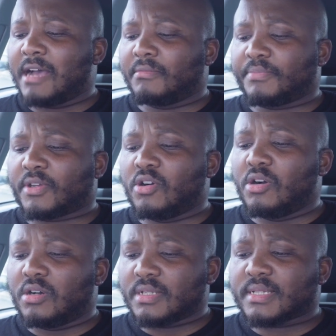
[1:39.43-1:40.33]

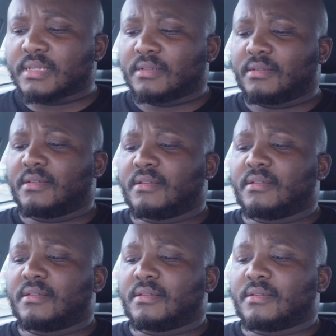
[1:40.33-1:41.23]
Because
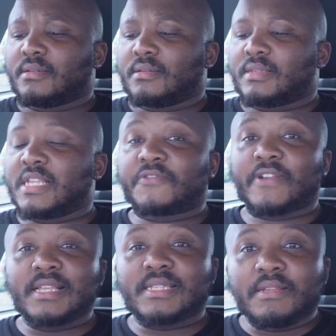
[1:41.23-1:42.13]
there's
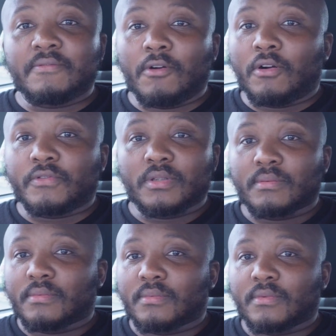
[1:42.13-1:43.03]
France involved.
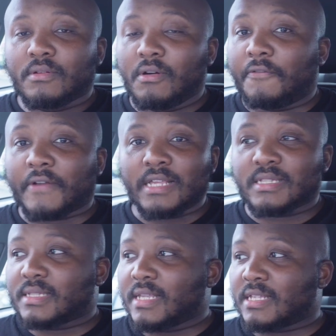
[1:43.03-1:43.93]

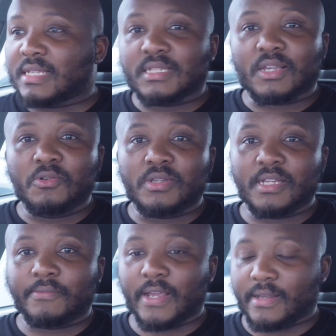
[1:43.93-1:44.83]
France, they're such a good
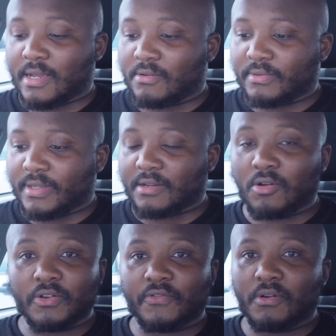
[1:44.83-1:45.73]
team right now. They're in
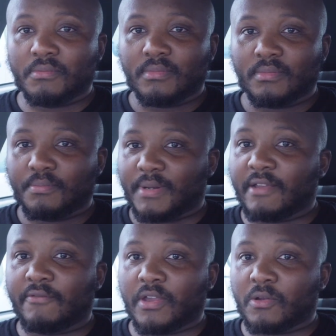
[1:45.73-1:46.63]
hot form,
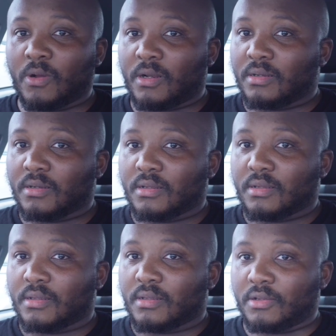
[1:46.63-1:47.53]
playing very well,
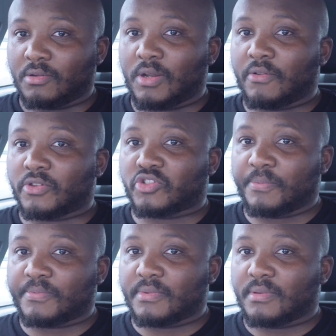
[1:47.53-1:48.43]
and one of the top
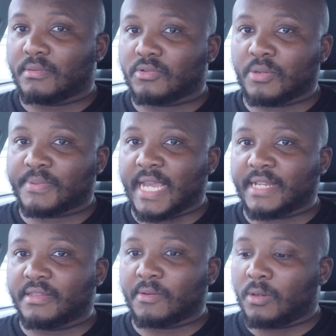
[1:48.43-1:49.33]
side
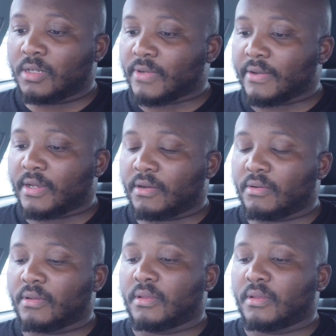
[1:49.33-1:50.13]
in the world right now.